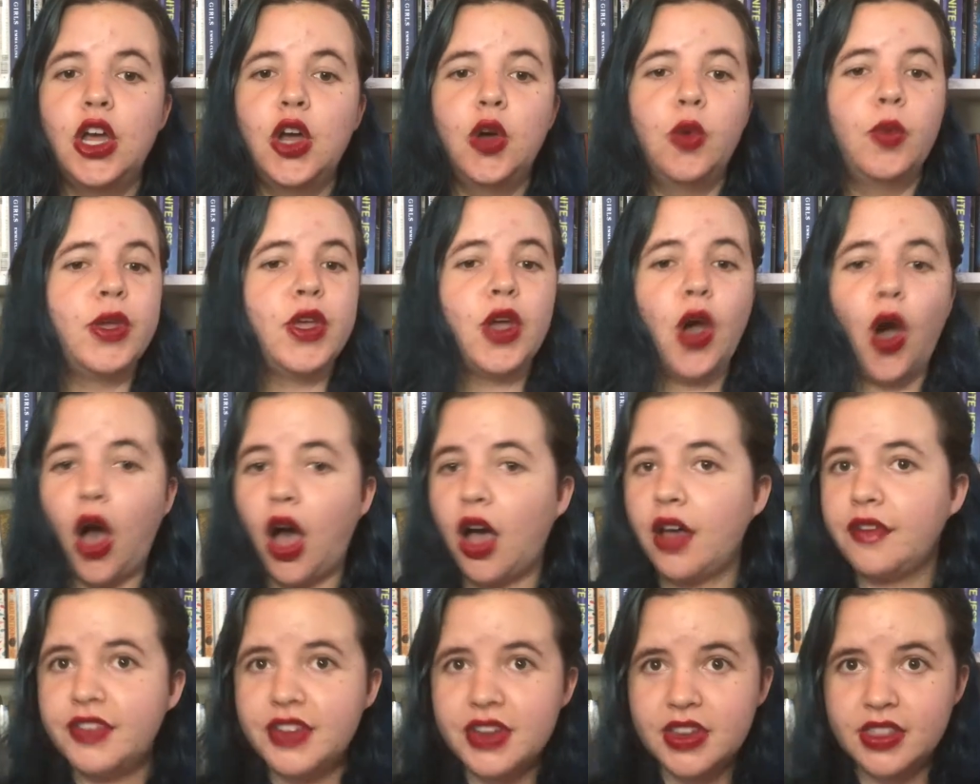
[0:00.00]
We
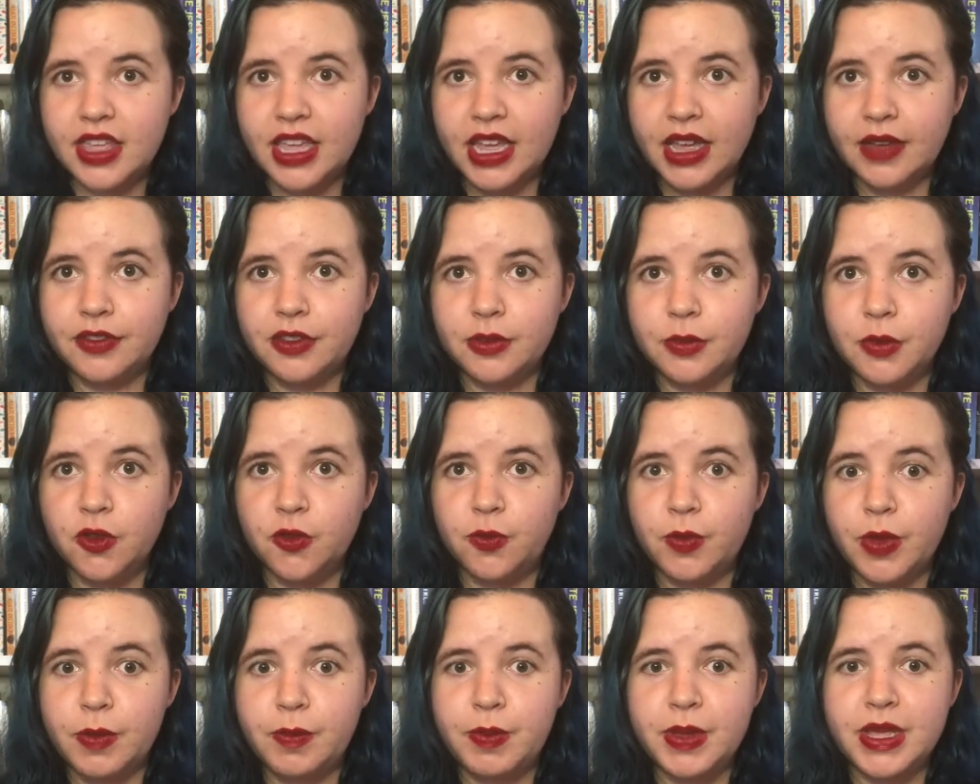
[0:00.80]
often think of the
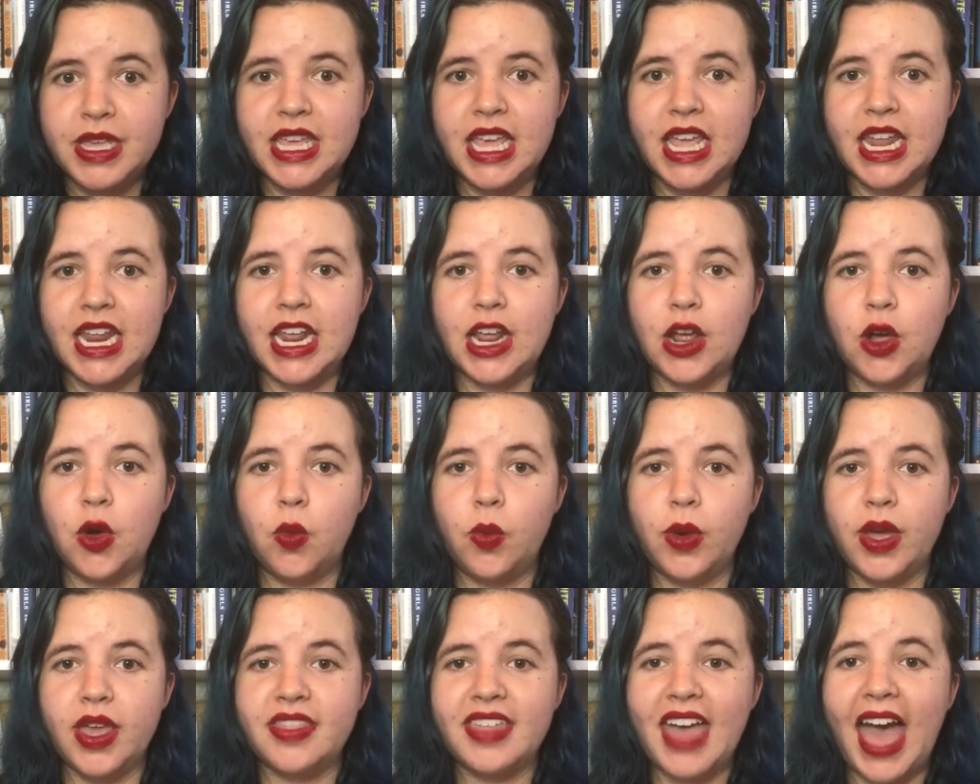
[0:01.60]
movement beginning
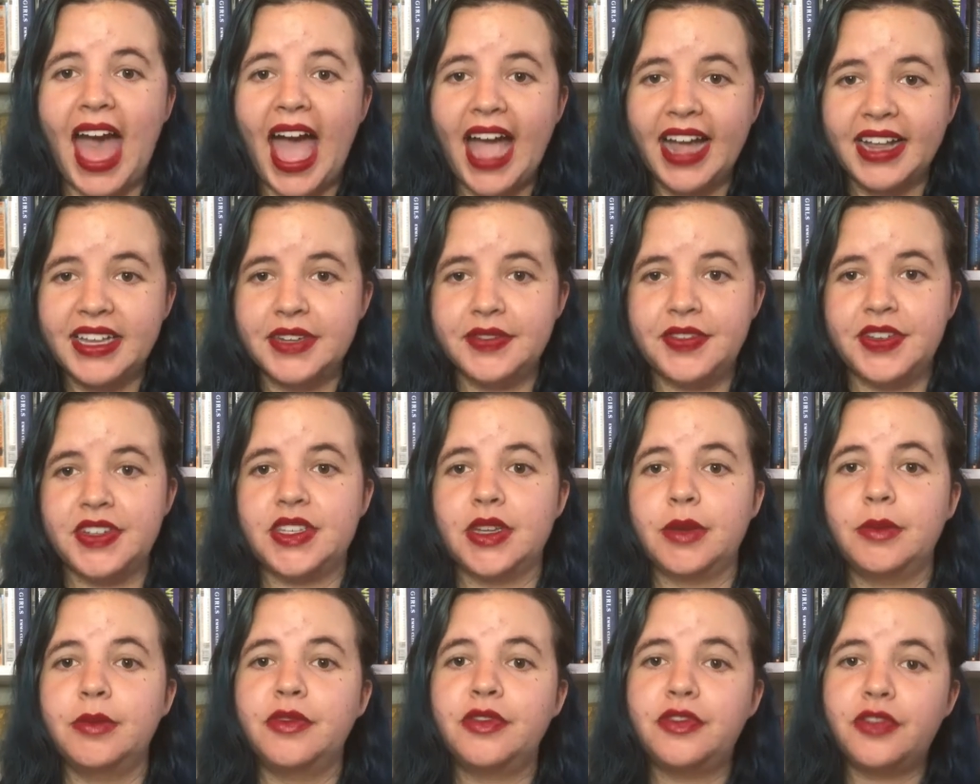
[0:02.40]
with
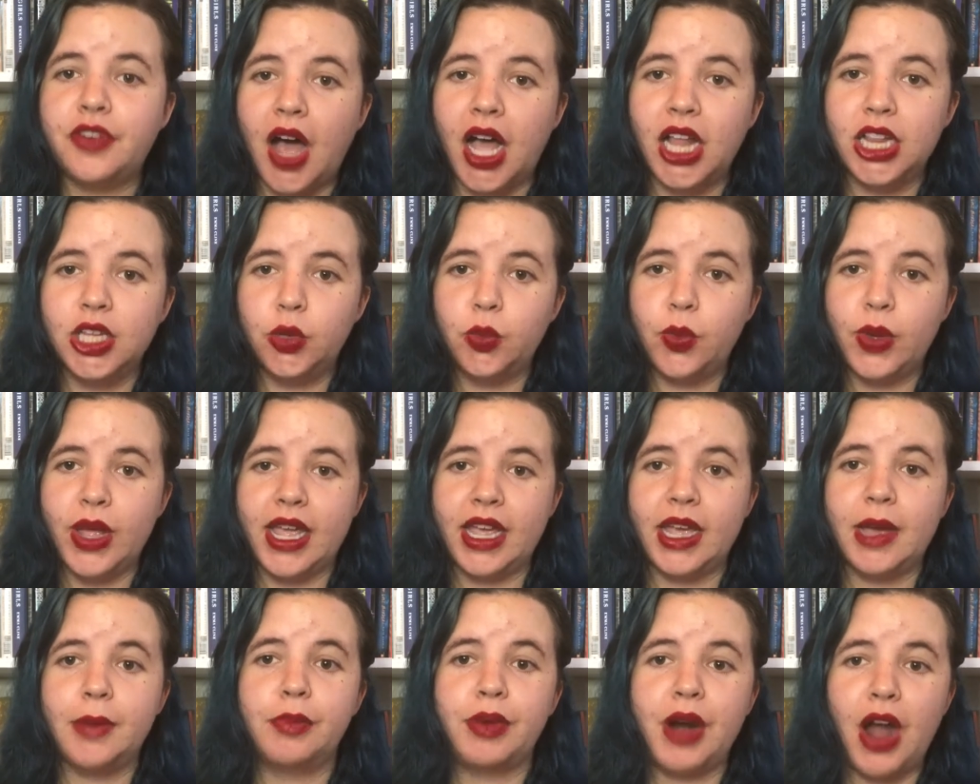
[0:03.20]
activism
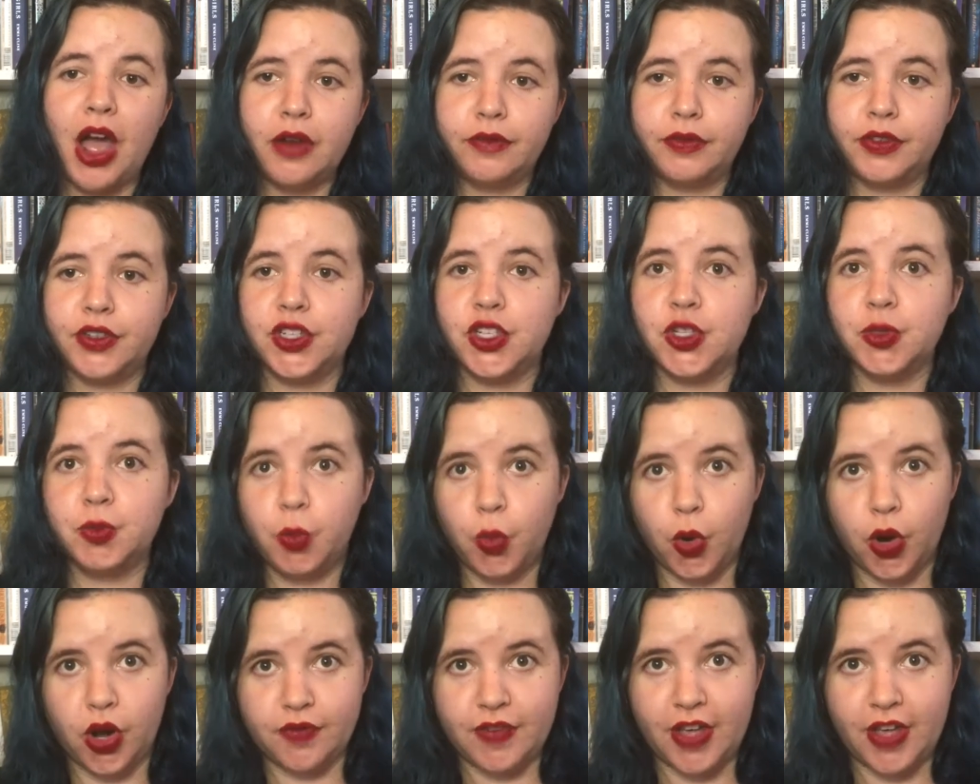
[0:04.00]
following Brown versus Board of